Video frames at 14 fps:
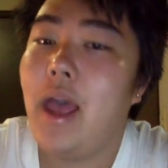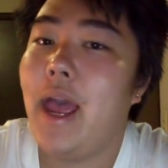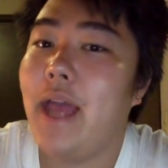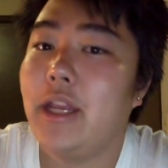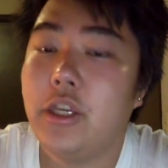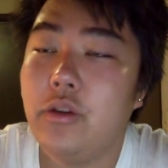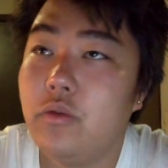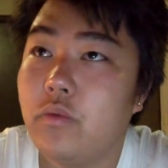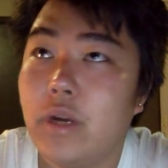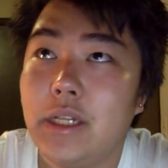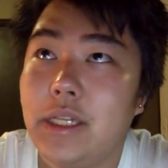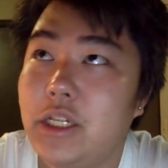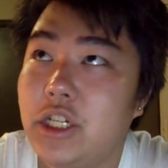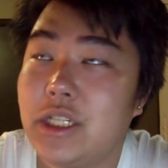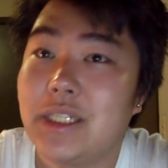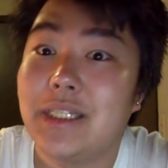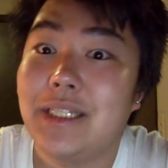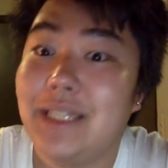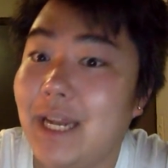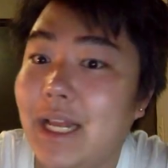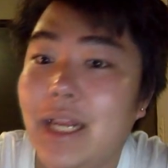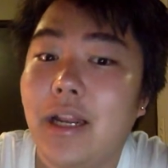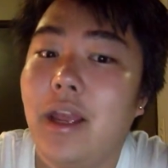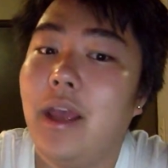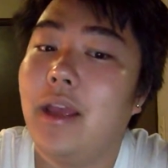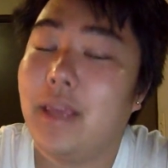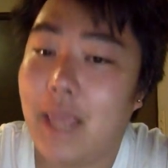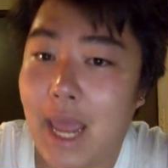And you really just didn't
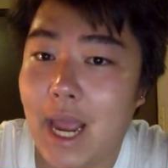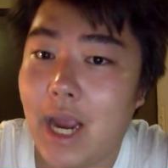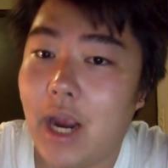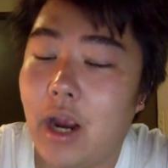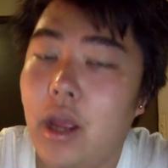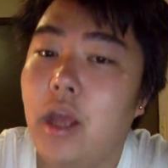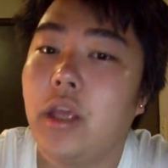care.